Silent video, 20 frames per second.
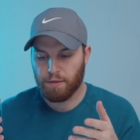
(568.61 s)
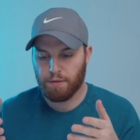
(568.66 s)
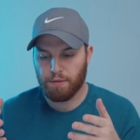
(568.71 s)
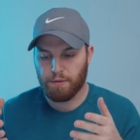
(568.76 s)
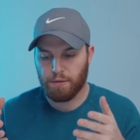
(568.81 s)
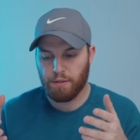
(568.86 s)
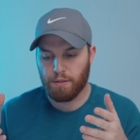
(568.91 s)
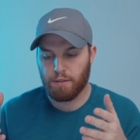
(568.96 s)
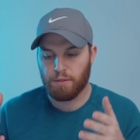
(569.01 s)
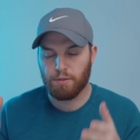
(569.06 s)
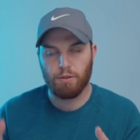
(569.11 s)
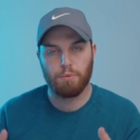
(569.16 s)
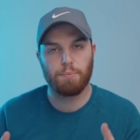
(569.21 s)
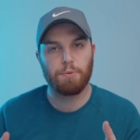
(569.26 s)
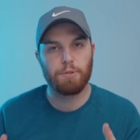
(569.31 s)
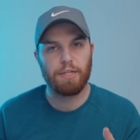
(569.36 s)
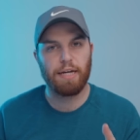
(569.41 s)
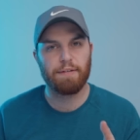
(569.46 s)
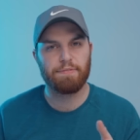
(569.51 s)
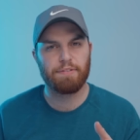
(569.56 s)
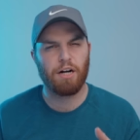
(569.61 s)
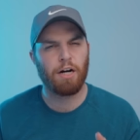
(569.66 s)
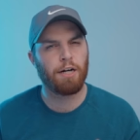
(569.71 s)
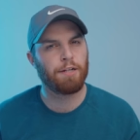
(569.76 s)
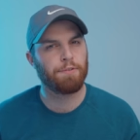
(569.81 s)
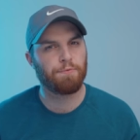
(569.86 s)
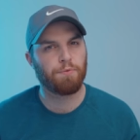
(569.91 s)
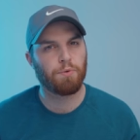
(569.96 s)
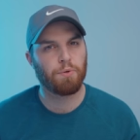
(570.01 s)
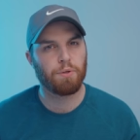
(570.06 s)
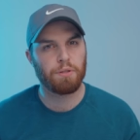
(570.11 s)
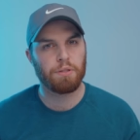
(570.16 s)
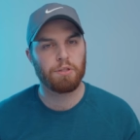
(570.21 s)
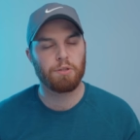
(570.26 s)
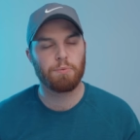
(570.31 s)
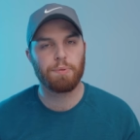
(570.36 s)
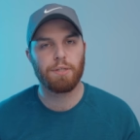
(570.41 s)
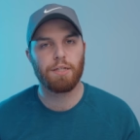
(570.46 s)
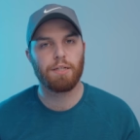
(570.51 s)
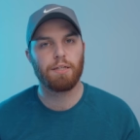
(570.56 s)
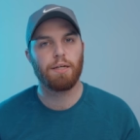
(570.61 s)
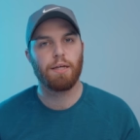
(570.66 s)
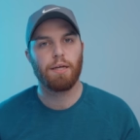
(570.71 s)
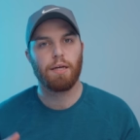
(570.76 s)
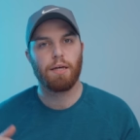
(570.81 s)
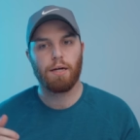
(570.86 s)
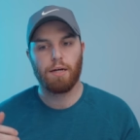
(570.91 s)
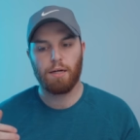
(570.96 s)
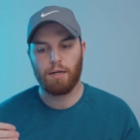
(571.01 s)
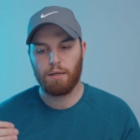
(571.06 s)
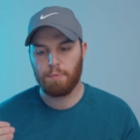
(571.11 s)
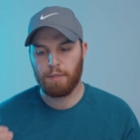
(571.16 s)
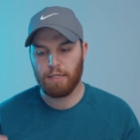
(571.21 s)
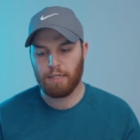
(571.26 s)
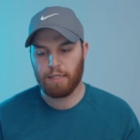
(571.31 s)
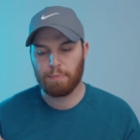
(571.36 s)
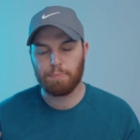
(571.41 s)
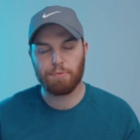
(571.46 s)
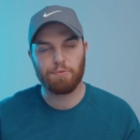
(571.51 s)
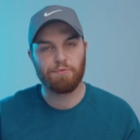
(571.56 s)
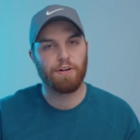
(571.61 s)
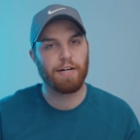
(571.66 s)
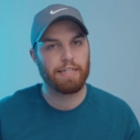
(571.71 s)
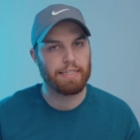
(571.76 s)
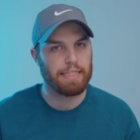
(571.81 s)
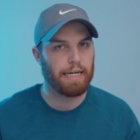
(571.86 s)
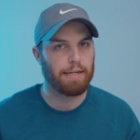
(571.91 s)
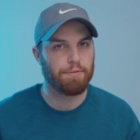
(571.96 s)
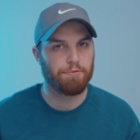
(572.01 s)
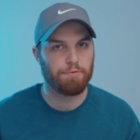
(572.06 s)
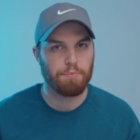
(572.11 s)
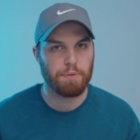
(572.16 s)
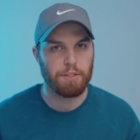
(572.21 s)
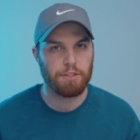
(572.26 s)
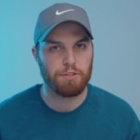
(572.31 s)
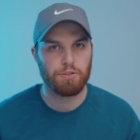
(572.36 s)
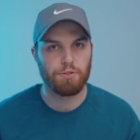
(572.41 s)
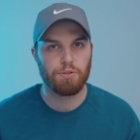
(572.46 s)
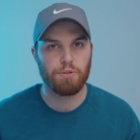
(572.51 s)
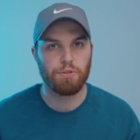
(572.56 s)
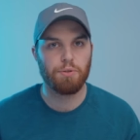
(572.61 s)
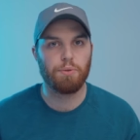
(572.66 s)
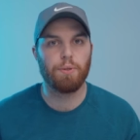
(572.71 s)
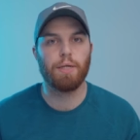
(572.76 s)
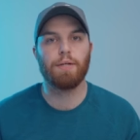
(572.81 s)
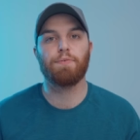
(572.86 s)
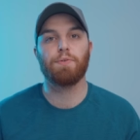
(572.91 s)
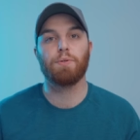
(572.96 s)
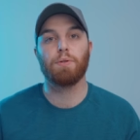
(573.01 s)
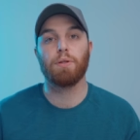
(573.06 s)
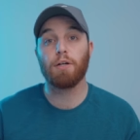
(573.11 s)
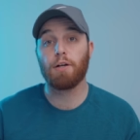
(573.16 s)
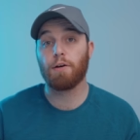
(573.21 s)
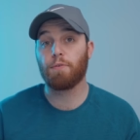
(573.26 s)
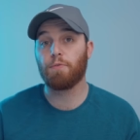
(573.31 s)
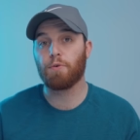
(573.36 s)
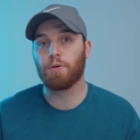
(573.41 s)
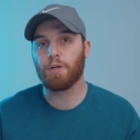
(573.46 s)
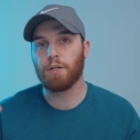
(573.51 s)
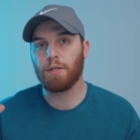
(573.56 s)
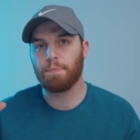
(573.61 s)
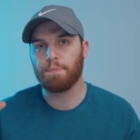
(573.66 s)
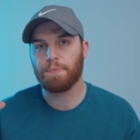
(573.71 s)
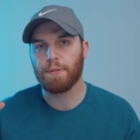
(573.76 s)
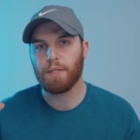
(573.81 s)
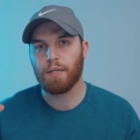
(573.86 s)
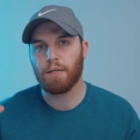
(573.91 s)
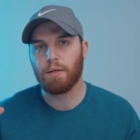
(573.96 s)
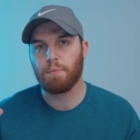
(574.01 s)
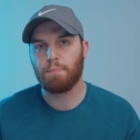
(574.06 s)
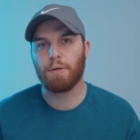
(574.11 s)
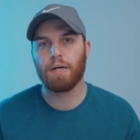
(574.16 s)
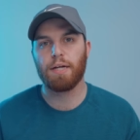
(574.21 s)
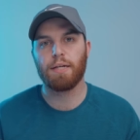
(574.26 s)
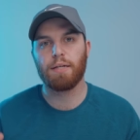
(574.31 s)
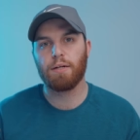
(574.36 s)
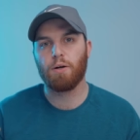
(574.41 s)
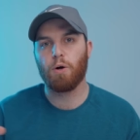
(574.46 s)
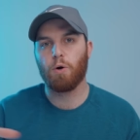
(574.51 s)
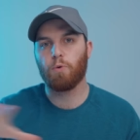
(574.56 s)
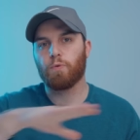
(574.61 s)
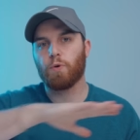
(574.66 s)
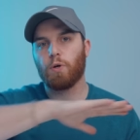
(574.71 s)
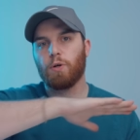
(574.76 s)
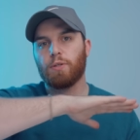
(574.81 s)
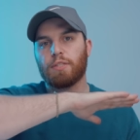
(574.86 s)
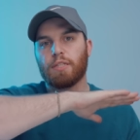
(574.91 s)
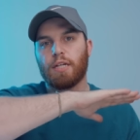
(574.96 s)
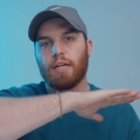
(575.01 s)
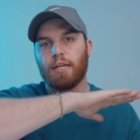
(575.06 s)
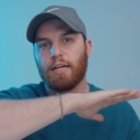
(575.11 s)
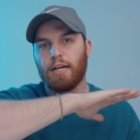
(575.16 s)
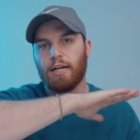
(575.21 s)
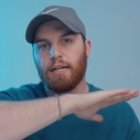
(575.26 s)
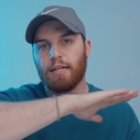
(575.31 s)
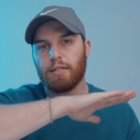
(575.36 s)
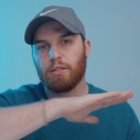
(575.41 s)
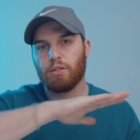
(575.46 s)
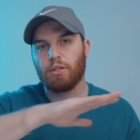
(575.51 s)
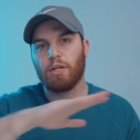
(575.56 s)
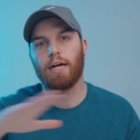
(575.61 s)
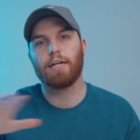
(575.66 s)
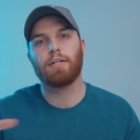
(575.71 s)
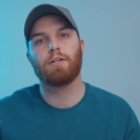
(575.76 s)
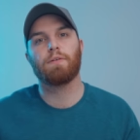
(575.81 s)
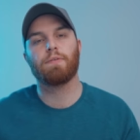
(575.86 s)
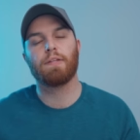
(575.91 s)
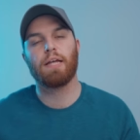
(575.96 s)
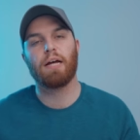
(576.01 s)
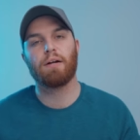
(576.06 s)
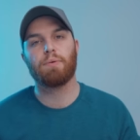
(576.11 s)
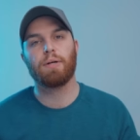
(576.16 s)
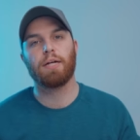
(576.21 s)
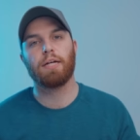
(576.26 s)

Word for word: The Noble you have to hunt for a little bit, um, and it can provide that information to you if you look for it, but overall it's going to kind of glide over that